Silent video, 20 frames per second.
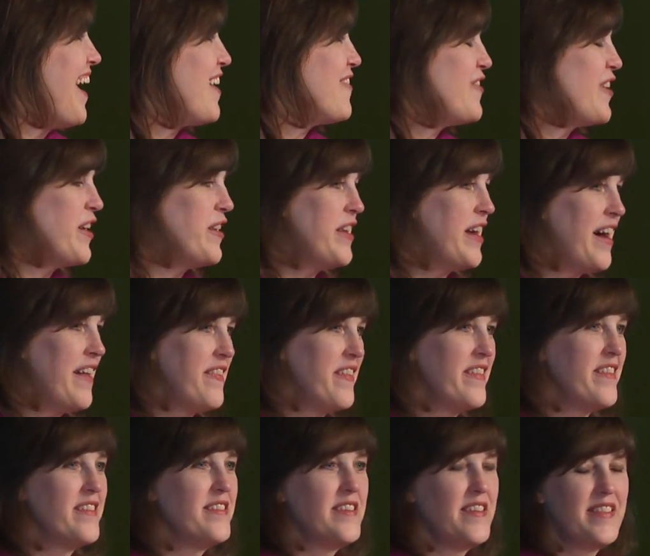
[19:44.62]
I found out
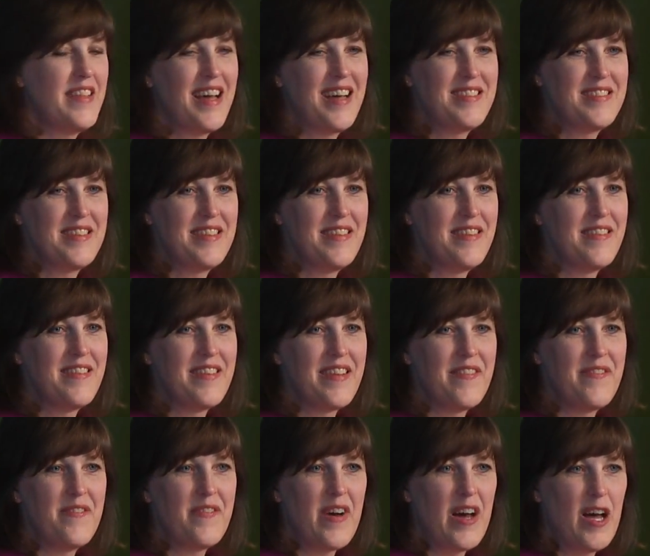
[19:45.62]
that the
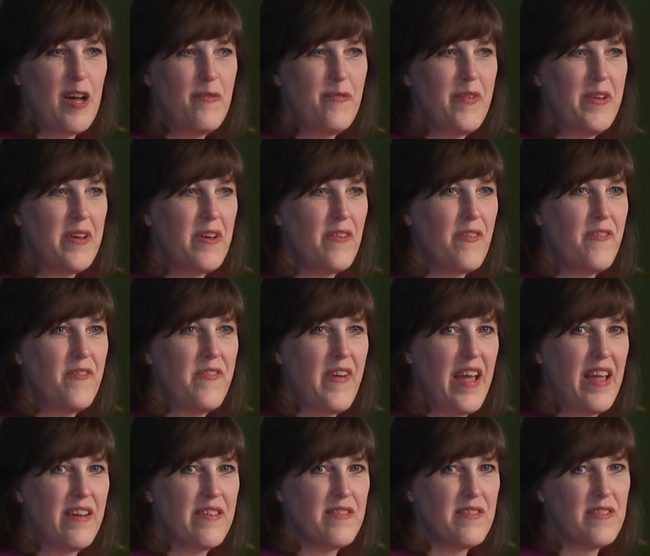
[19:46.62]
2005 bill
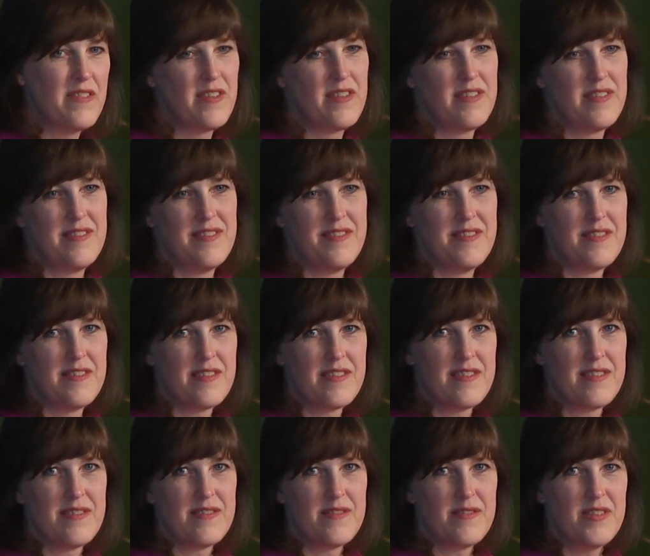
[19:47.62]
failed,
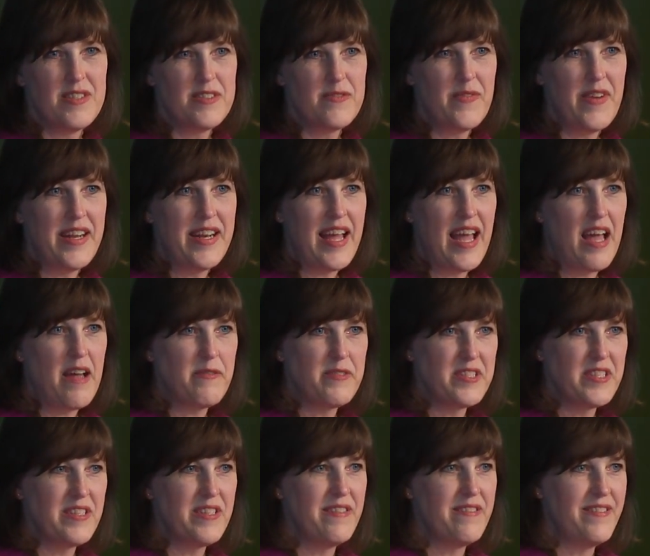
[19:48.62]
which made
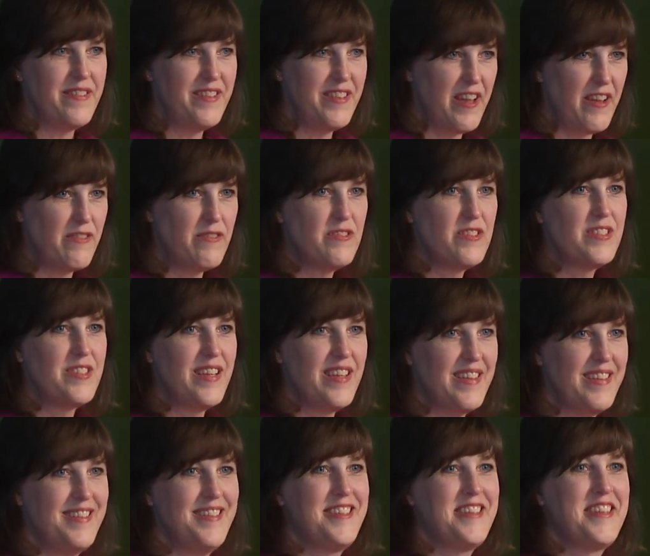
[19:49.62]
absolutely no
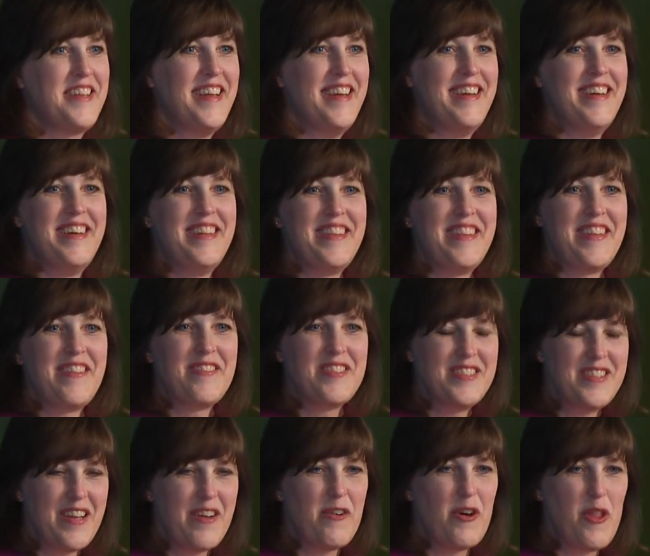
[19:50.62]
sense. There
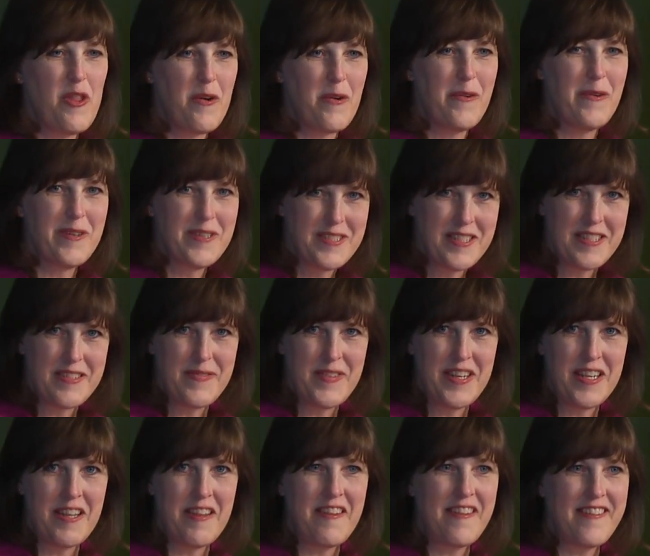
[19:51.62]
was no other horse that's
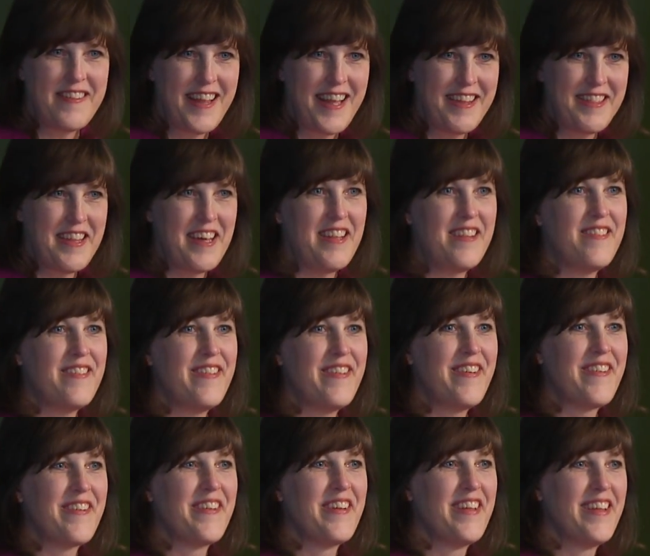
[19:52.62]
been in the state that
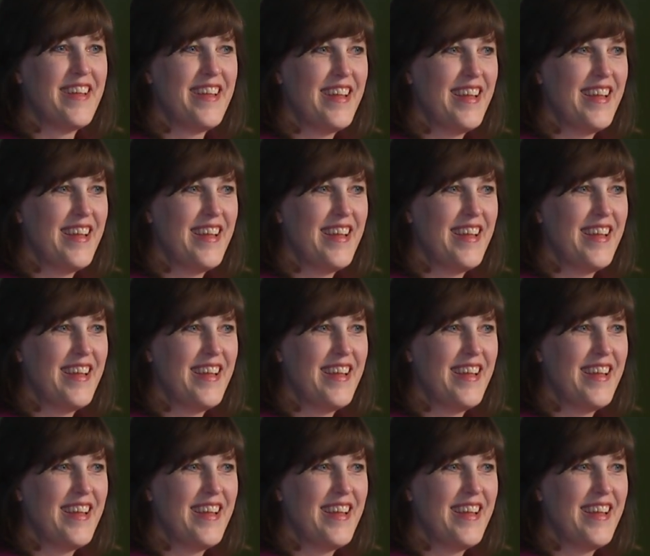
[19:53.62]
long.